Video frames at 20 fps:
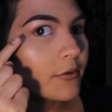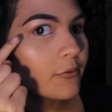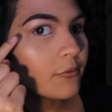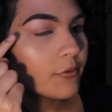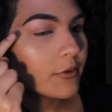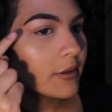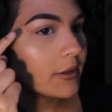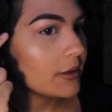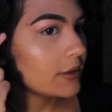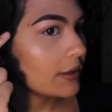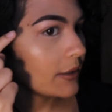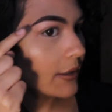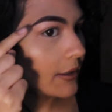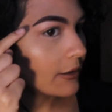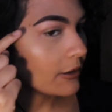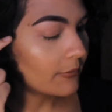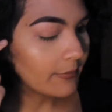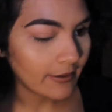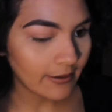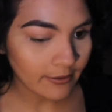look really thick
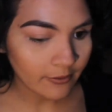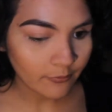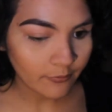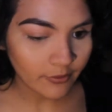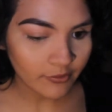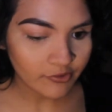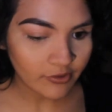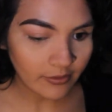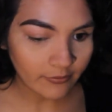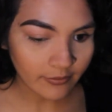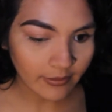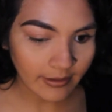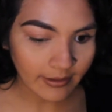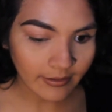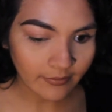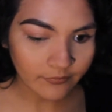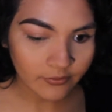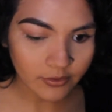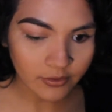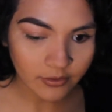at the back, which I will
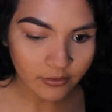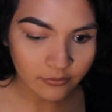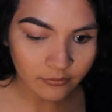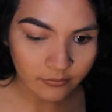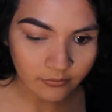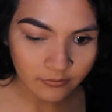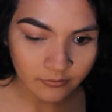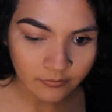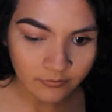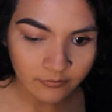have to